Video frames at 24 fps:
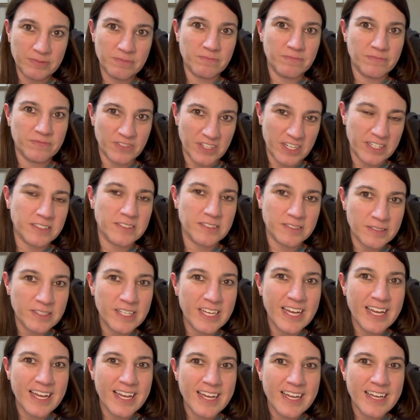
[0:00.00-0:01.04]
fix
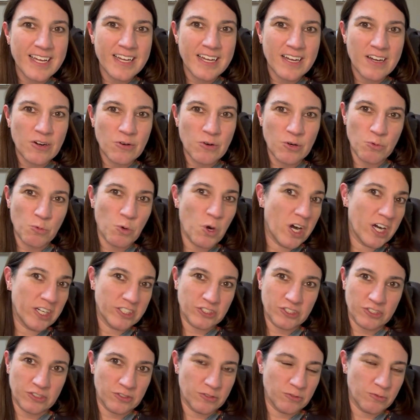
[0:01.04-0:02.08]
or
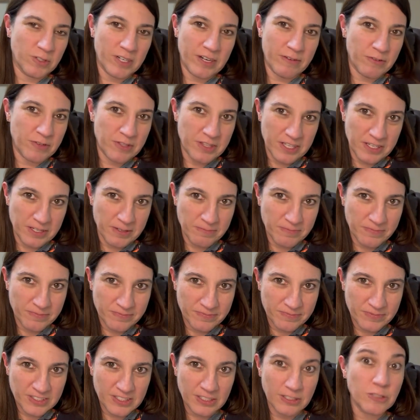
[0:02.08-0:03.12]
wash or whatever the
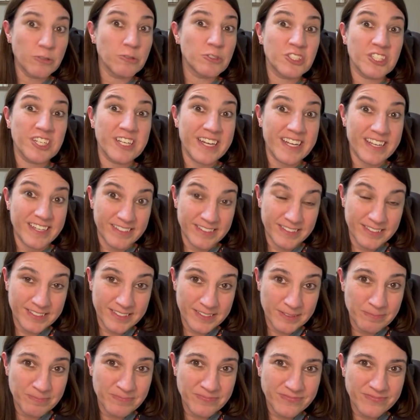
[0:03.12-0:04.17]
solution
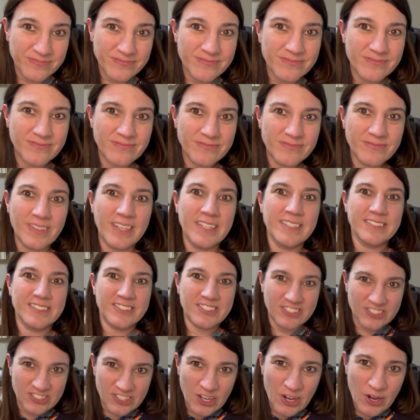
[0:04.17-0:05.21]
is.
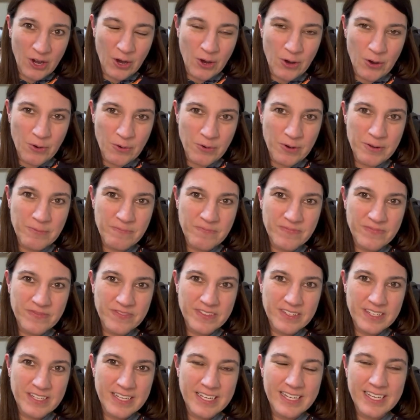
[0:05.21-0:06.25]
So
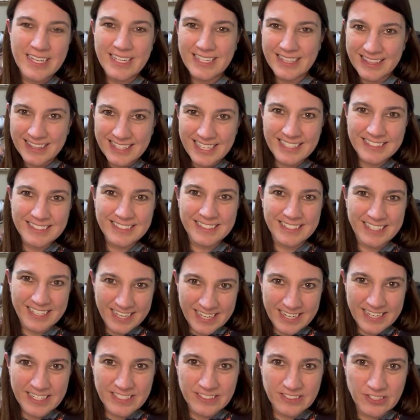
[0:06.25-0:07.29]
let's
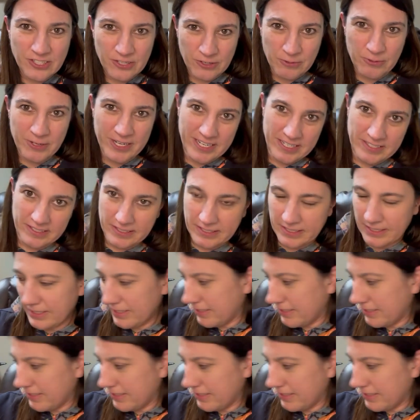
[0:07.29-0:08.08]
get into it.